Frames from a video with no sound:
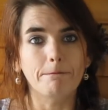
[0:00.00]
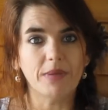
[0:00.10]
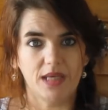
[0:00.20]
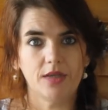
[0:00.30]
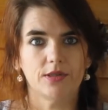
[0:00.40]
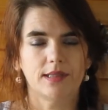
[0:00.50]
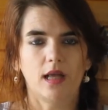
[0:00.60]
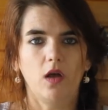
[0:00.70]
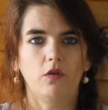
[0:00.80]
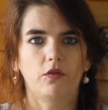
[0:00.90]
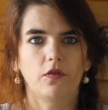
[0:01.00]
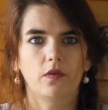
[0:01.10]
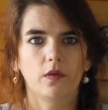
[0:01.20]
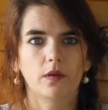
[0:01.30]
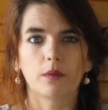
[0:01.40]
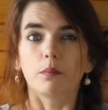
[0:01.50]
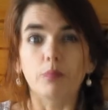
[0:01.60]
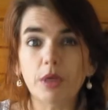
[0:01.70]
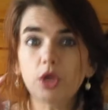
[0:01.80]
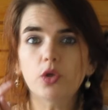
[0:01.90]
be yourself.
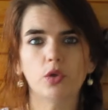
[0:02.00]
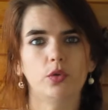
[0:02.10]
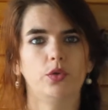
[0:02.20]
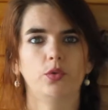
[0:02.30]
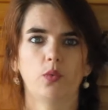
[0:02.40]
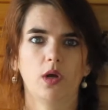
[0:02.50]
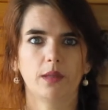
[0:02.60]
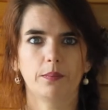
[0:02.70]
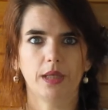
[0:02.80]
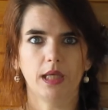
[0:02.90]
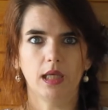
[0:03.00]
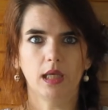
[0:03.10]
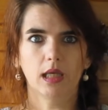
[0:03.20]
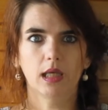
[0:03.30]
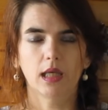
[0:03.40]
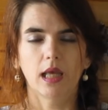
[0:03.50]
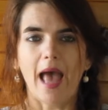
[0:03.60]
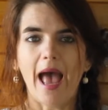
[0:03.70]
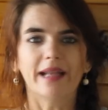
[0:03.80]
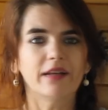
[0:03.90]
Be who you want to be.
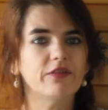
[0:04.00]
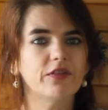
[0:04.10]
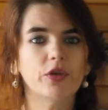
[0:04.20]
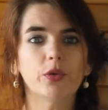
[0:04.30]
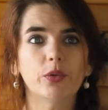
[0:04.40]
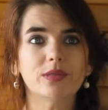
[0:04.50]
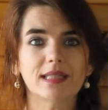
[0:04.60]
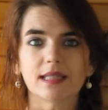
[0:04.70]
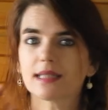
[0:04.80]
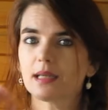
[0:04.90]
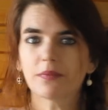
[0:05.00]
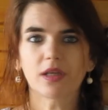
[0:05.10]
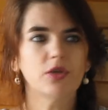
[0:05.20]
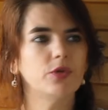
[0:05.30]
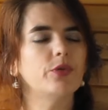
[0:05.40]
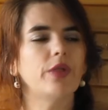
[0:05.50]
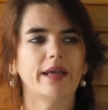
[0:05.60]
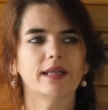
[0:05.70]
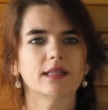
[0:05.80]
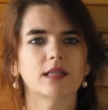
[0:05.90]
And if you see something you
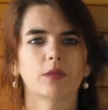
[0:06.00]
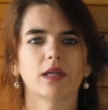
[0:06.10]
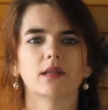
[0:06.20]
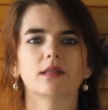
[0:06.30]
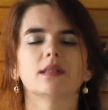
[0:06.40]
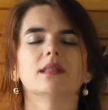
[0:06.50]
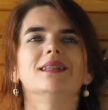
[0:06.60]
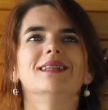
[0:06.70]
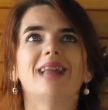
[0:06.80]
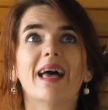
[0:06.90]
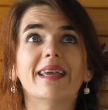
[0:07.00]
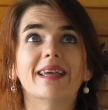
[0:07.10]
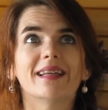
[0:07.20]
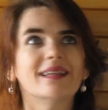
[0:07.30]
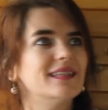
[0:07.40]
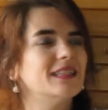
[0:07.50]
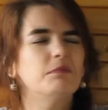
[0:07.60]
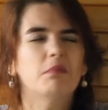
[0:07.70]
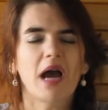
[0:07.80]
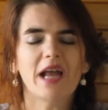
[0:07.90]
like in someone else, like it,
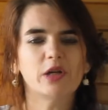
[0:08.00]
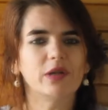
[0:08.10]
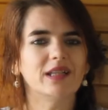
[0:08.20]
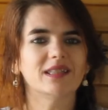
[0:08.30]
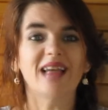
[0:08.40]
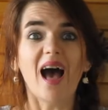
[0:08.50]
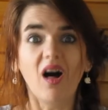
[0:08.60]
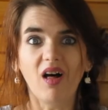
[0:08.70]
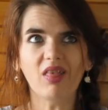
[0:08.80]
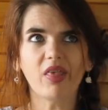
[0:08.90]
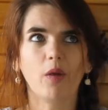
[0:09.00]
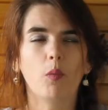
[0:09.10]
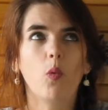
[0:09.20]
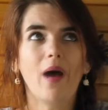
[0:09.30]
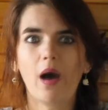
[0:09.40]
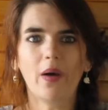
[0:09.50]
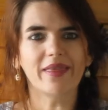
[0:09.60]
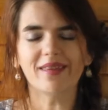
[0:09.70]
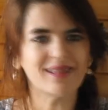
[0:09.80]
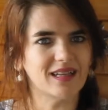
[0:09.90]
admire it, tell them, wow, I
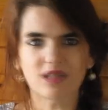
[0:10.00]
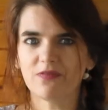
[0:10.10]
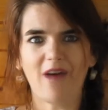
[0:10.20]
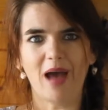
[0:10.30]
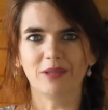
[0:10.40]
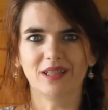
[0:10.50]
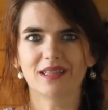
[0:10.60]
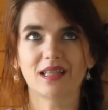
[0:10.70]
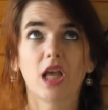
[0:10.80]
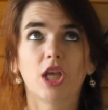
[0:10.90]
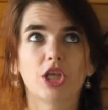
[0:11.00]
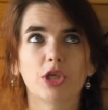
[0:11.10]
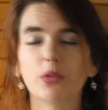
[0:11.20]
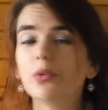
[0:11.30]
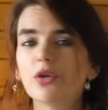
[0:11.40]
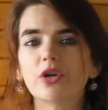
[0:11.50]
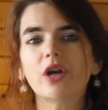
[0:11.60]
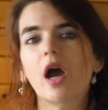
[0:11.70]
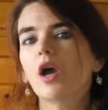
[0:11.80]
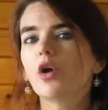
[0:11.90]
think that's fabulous. You
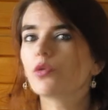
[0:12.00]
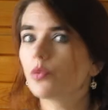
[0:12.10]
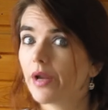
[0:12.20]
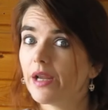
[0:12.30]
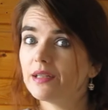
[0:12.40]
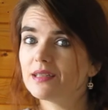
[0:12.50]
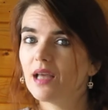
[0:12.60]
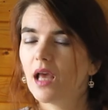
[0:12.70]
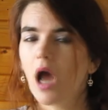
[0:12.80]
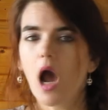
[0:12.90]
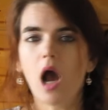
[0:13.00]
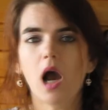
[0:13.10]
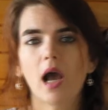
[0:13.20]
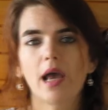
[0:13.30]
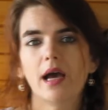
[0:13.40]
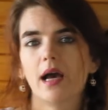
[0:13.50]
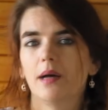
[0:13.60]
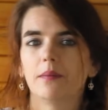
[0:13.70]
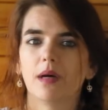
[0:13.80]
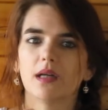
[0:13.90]
look great. I
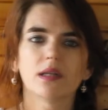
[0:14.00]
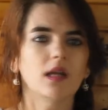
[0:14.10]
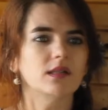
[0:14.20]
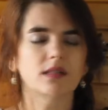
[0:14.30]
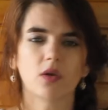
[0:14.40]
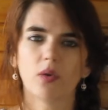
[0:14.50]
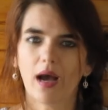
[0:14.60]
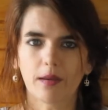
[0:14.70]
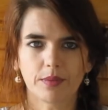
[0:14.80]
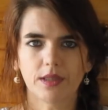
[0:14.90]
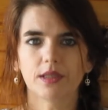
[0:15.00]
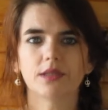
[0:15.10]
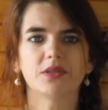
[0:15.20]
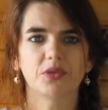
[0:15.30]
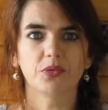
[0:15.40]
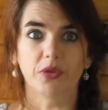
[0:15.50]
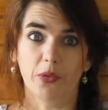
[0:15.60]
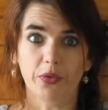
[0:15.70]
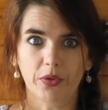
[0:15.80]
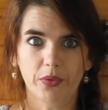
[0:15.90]
am so happy to
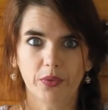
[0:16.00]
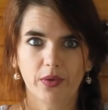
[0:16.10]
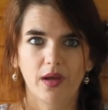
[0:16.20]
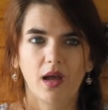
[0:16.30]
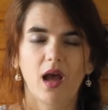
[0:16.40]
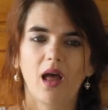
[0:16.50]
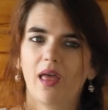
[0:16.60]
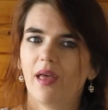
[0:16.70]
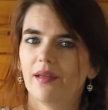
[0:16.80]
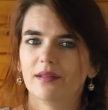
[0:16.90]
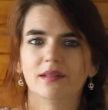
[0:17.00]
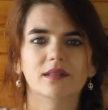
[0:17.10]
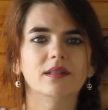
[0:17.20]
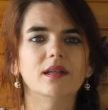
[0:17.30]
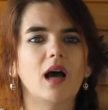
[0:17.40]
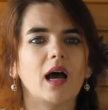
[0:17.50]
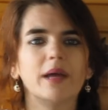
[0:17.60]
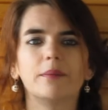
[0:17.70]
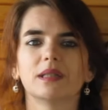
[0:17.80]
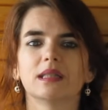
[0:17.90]
know you. And I
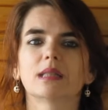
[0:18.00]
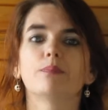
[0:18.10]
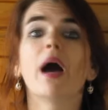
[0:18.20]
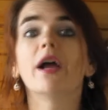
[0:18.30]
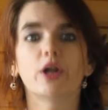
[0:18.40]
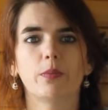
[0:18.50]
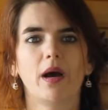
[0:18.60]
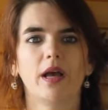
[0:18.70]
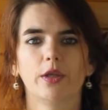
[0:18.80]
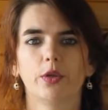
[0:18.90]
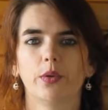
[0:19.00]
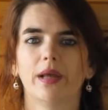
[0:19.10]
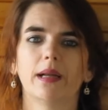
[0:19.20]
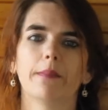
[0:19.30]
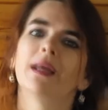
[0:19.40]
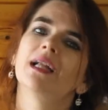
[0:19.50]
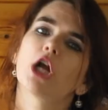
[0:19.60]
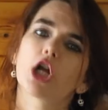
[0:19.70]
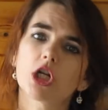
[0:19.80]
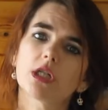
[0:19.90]
am inspired by you, and I'm
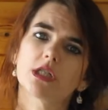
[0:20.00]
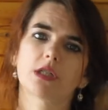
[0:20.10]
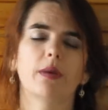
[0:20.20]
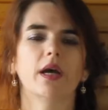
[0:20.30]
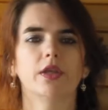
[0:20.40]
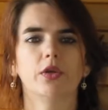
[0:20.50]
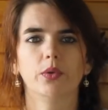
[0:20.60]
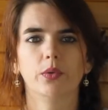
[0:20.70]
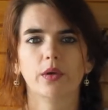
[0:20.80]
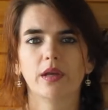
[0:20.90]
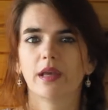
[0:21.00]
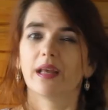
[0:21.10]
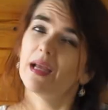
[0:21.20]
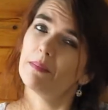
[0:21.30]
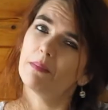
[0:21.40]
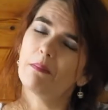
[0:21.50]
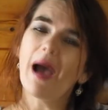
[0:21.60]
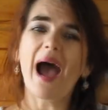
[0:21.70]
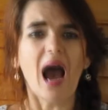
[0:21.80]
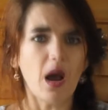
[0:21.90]
encouraged by you, and I'm
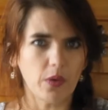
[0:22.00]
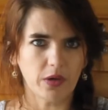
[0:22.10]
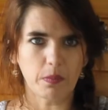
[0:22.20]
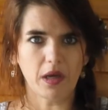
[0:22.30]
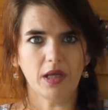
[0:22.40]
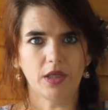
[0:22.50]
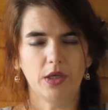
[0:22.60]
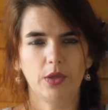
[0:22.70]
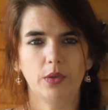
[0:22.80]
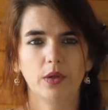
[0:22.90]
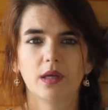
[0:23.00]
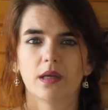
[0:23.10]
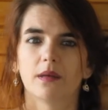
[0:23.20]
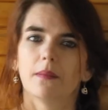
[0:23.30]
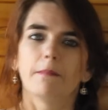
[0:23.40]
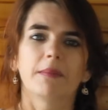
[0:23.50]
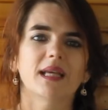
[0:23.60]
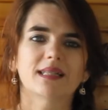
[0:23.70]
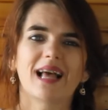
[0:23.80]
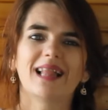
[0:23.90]
empowered by you
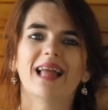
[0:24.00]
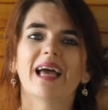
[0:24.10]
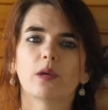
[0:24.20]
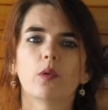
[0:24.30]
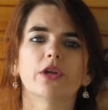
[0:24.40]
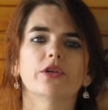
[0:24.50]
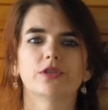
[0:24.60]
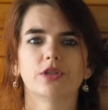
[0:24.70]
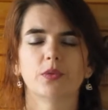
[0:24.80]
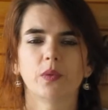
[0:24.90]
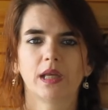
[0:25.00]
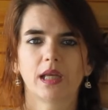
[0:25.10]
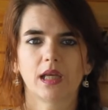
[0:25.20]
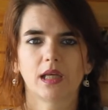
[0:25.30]
because I like what you're doing.